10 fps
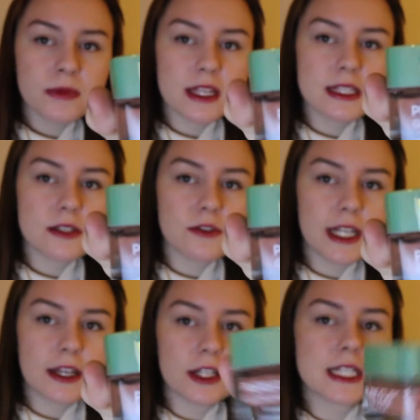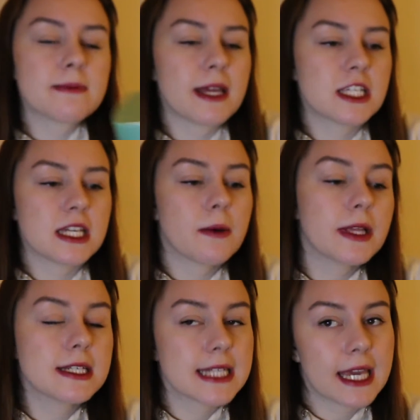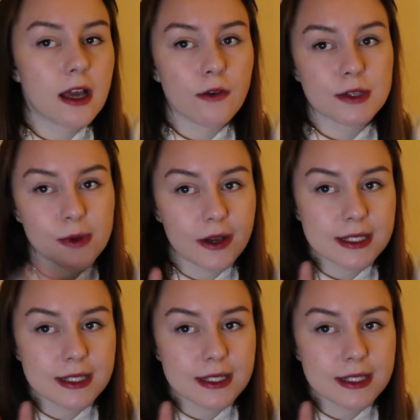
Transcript: This is really good, especially when you take it off as well,